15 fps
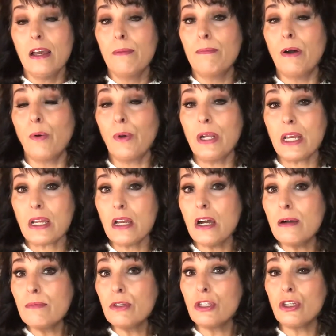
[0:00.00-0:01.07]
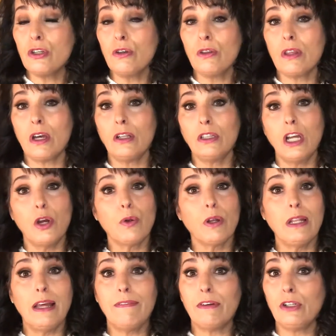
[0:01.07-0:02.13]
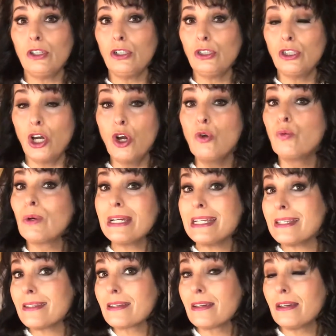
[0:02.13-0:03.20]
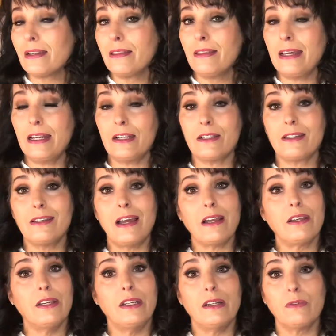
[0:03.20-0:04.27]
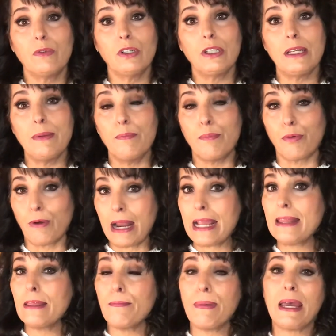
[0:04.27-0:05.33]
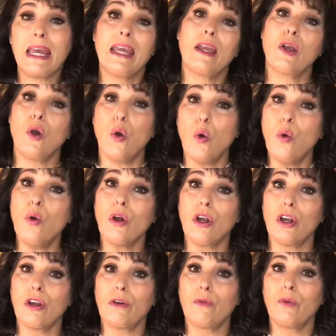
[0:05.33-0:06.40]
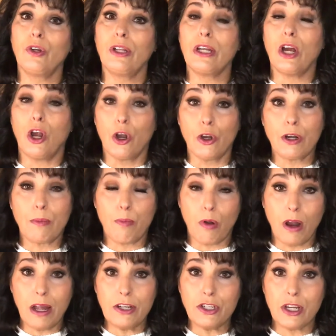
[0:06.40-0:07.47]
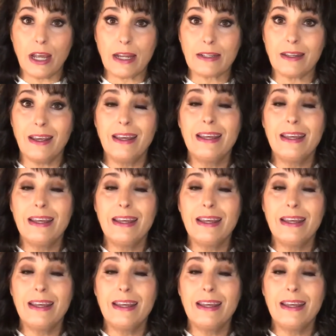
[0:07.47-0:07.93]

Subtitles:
But when it comes to the lower level, low risk, that is not going to really break the bank or really hurt a project,